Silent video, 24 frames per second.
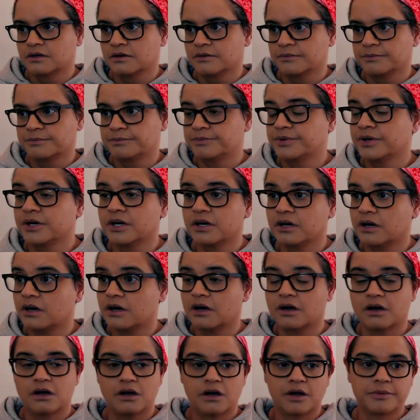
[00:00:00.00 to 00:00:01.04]
but
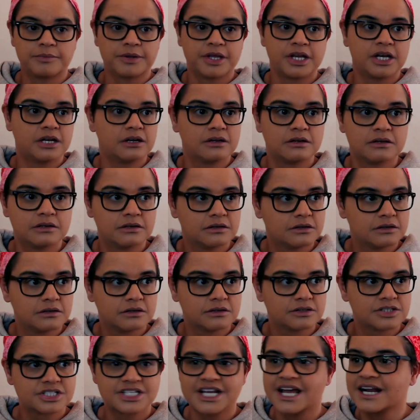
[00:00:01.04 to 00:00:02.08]
I mean
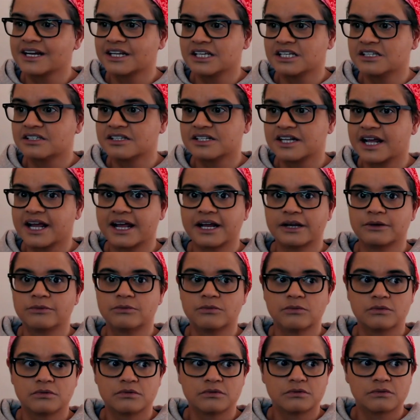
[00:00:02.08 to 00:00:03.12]
Danny's now
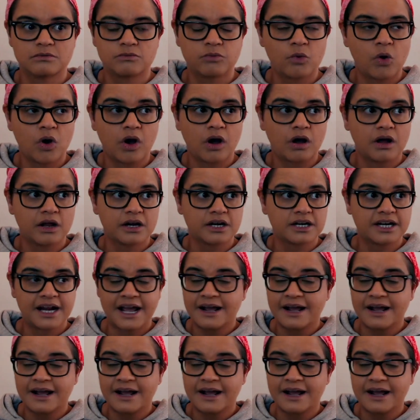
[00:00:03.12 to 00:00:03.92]
what now